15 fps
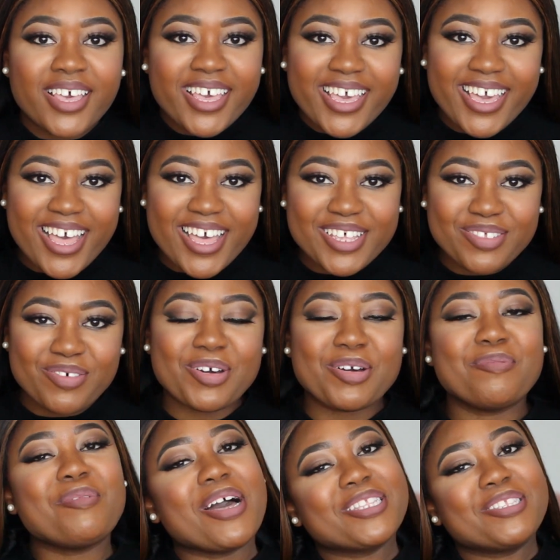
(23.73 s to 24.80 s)
Hey guys,
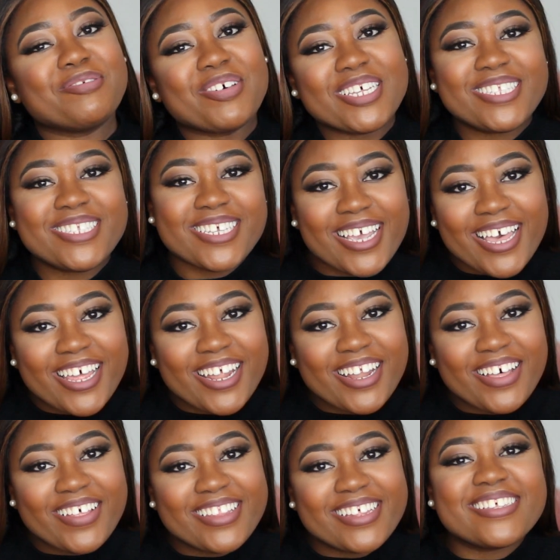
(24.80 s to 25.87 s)
welcome back to my
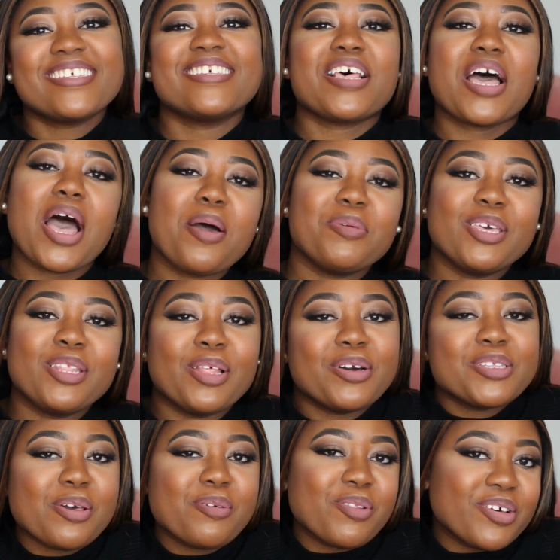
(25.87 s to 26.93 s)
channel. This is Ali,
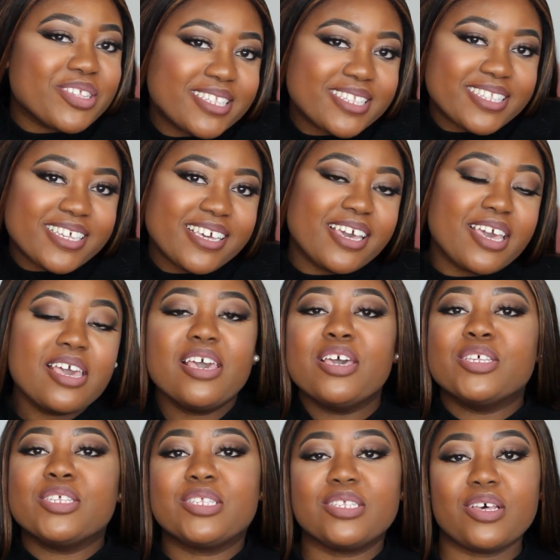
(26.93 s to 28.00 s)
long time no see.
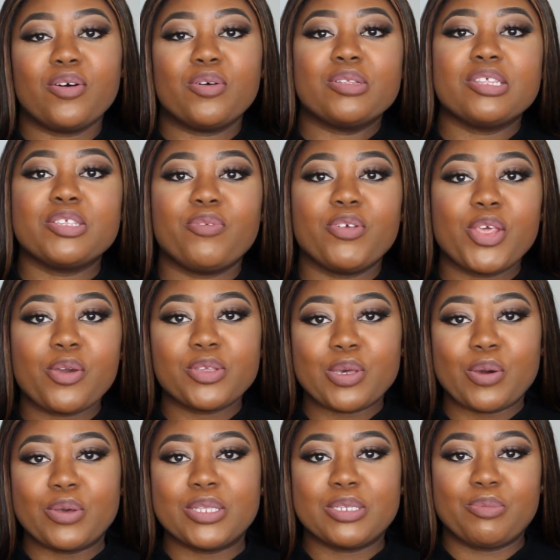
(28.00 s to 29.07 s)
So this video is
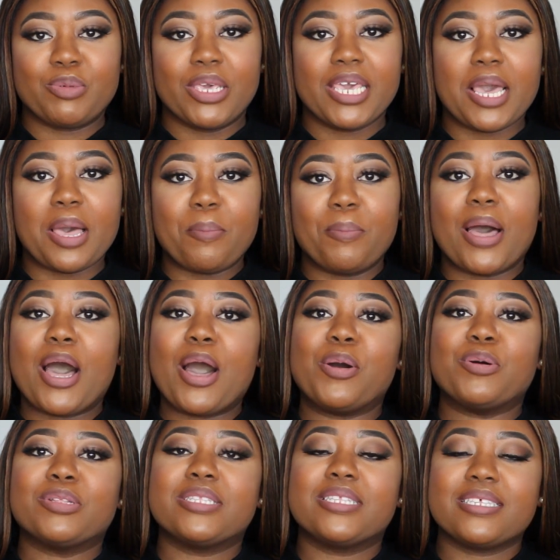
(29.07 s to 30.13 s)
going to be
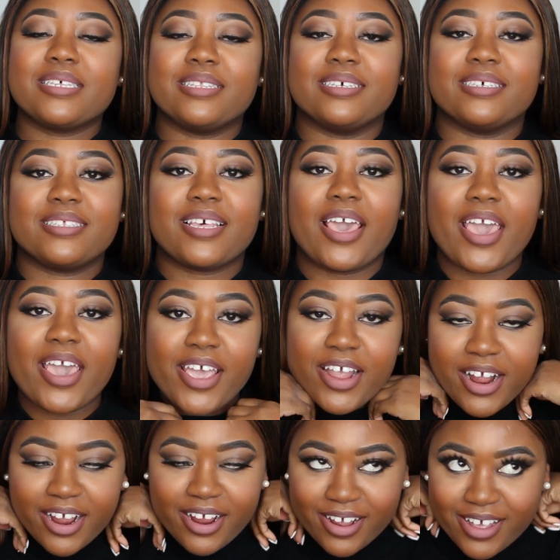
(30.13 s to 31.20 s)
about this
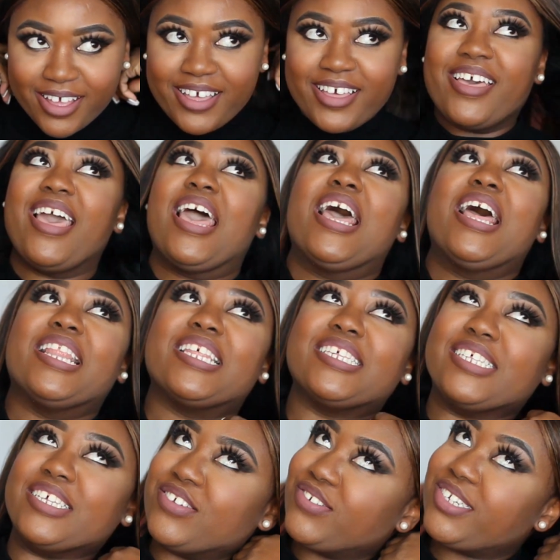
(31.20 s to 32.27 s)
hair,
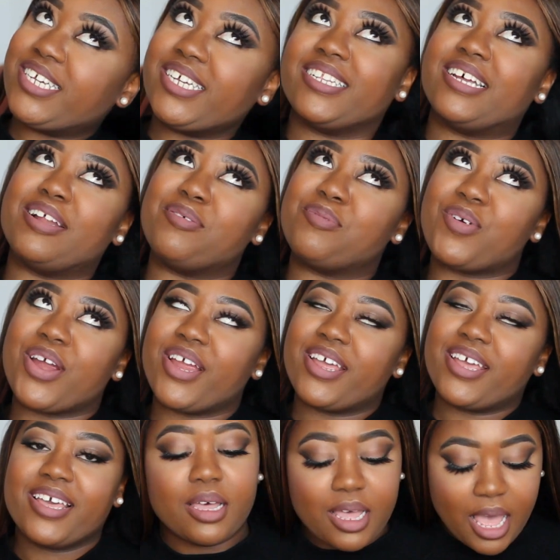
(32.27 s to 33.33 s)
this unit that I'm
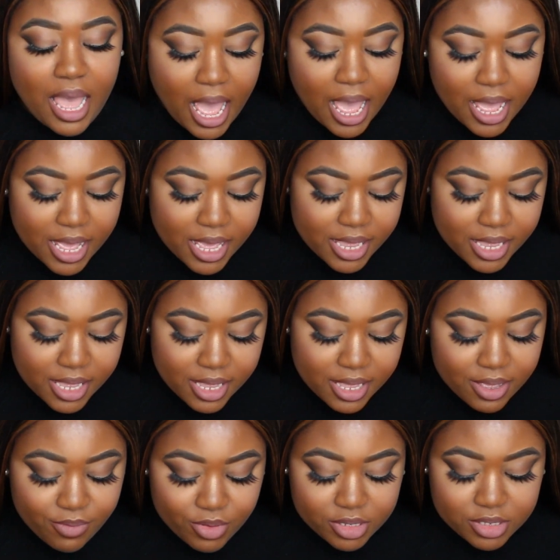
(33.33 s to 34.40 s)
wearing.
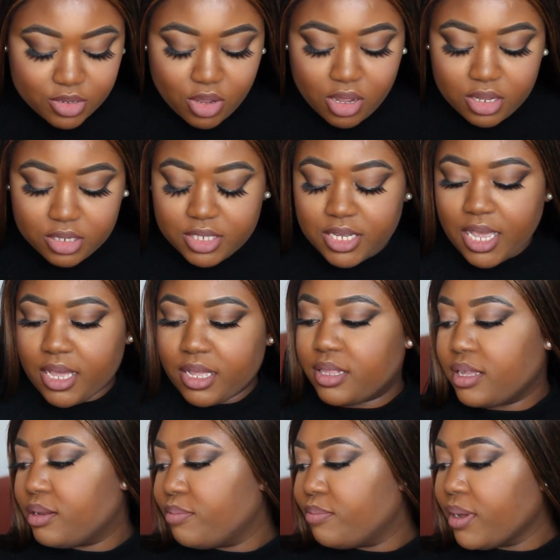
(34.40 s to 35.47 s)
I was
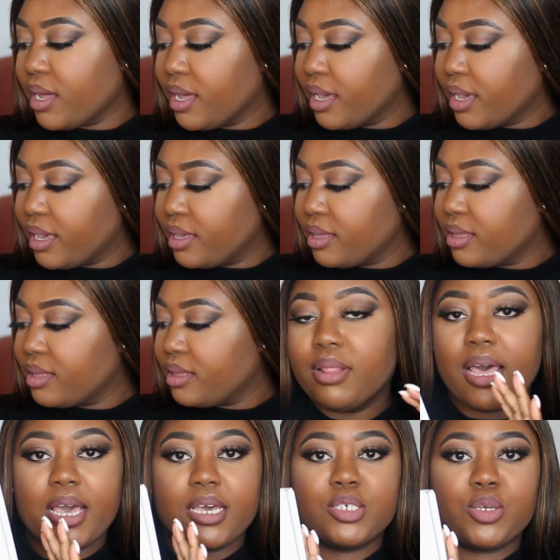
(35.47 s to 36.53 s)
contacted by
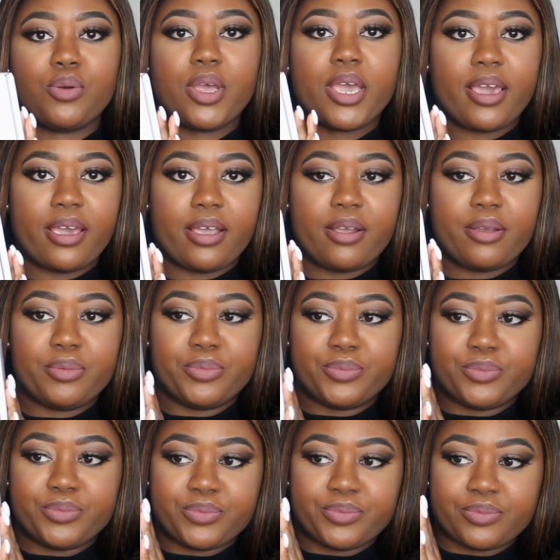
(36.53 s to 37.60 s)
Black Shore Hair,
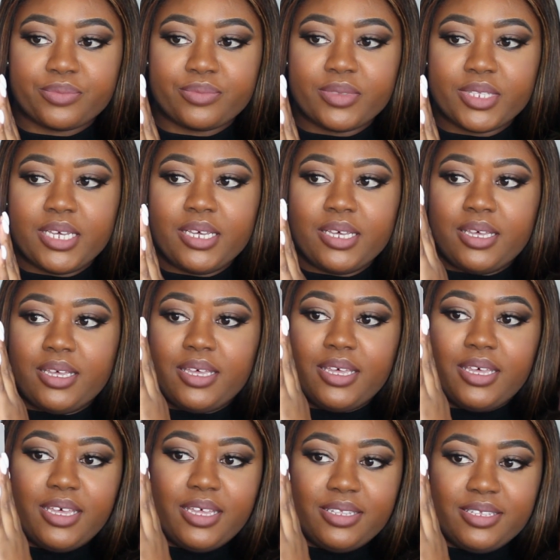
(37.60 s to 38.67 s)

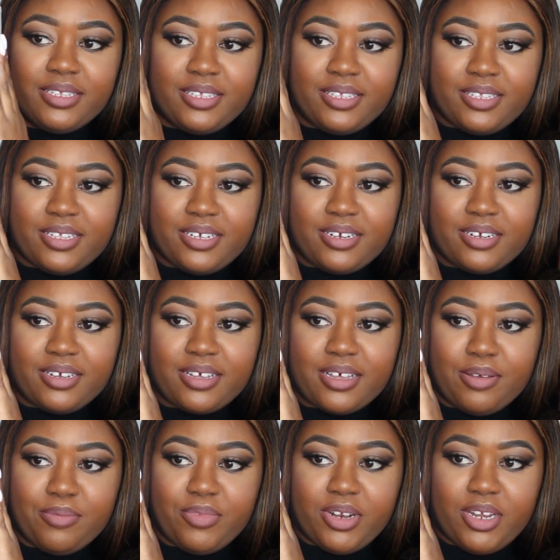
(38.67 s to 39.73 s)
and this is their
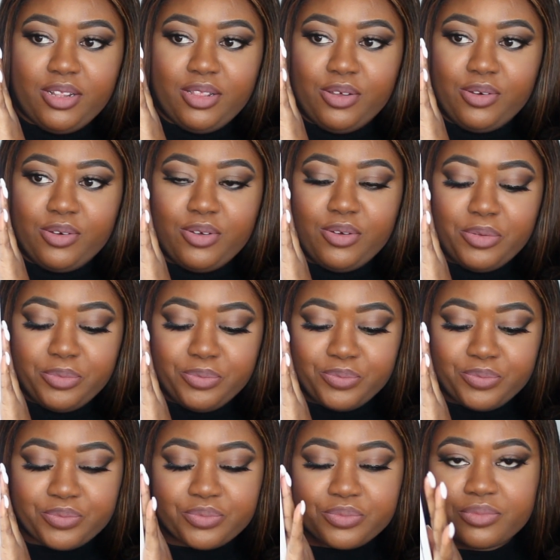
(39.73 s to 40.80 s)
company logo.
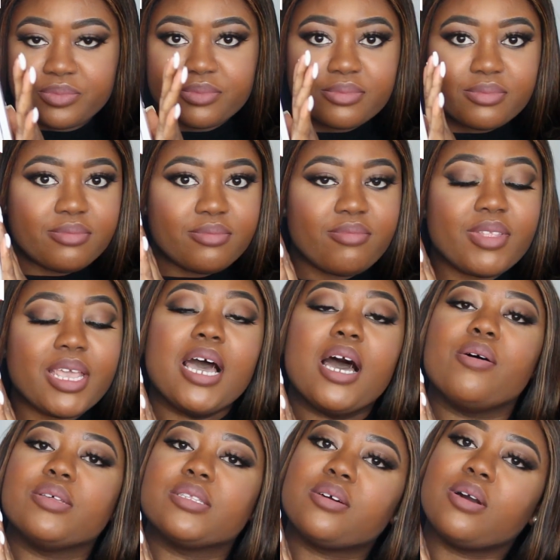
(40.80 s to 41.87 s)

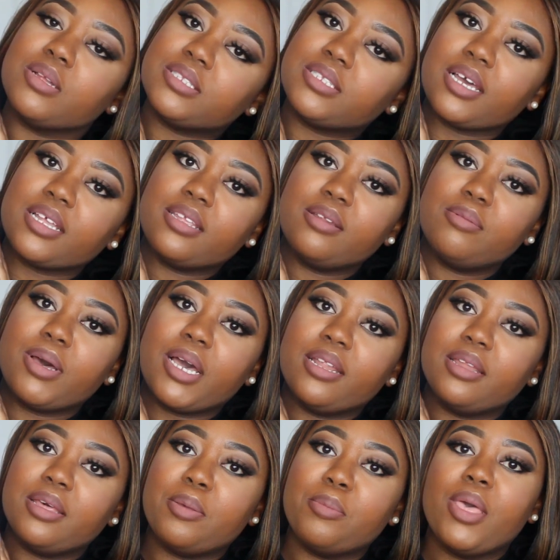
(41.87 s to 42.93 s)
I was contacted by
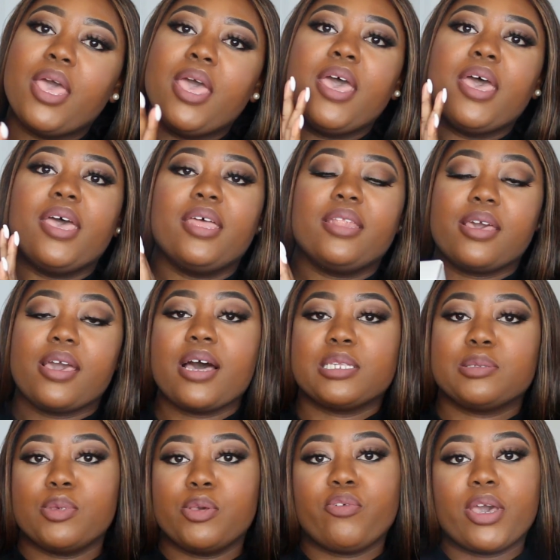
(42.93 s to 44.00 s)
them and they
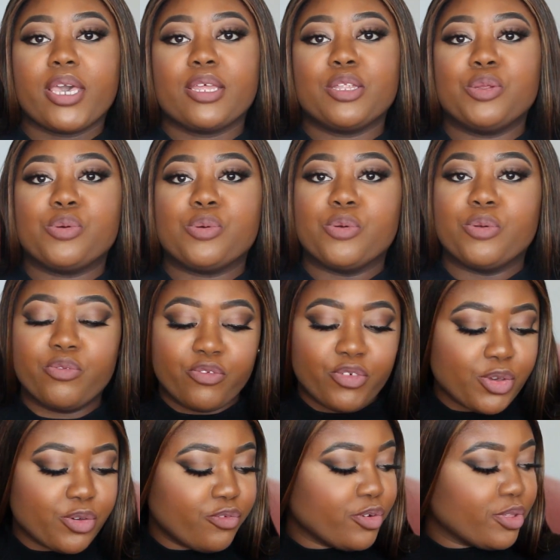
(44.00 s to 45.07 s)
asked me if I can do a
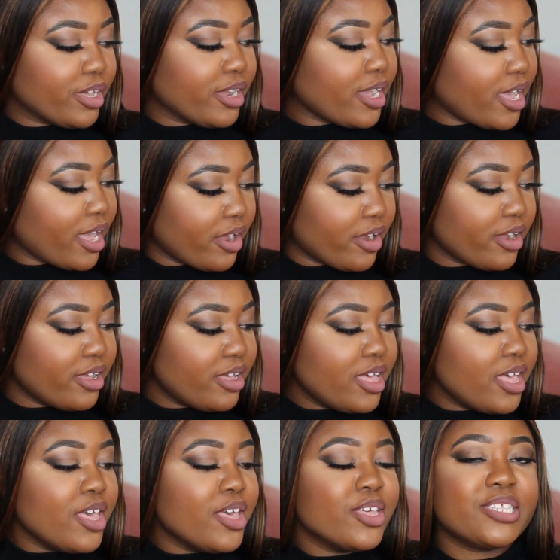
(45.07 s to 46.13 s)
review for their hair.
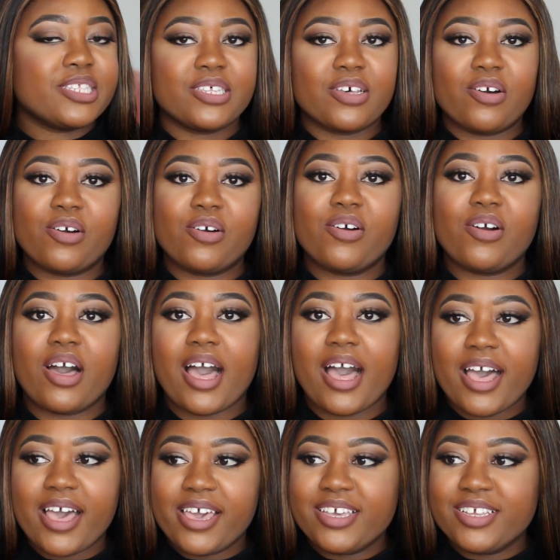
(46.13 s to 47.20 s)
So
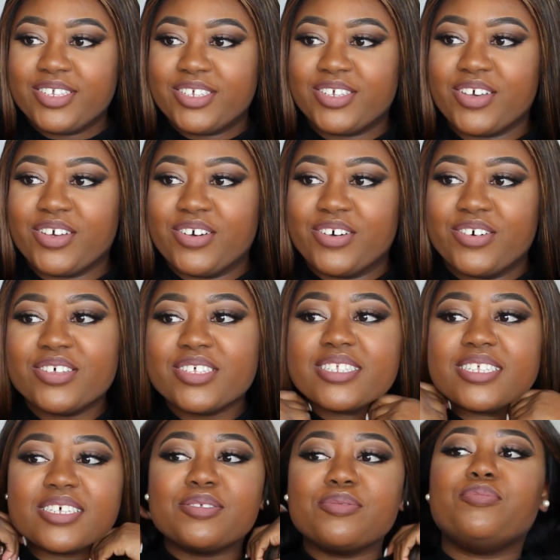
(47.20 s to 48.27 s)
I
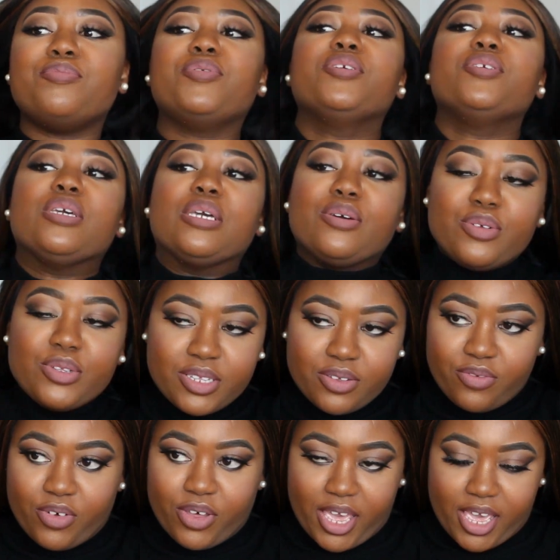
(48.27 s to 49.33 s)
chose this
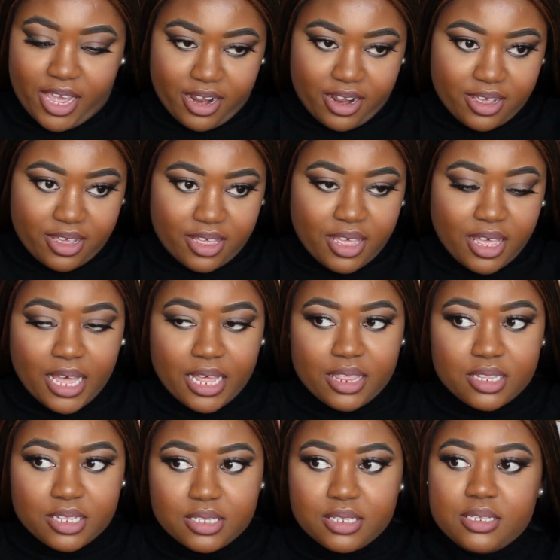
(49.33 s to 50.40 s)
beautiful hair. I
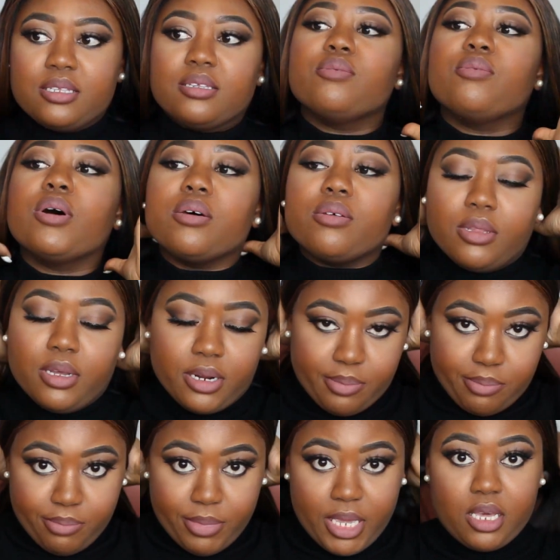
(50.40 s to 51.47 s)
think this is one of
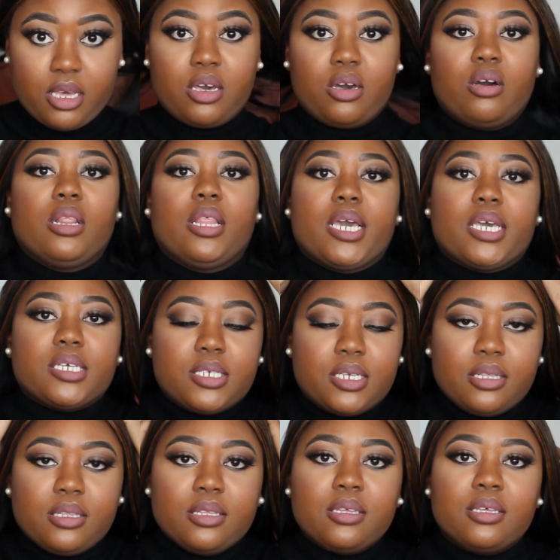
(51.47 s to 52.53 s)
their mink
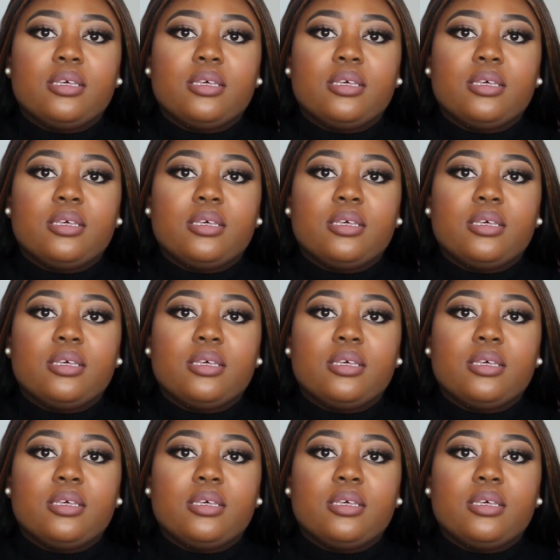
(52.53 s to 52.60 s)
collection.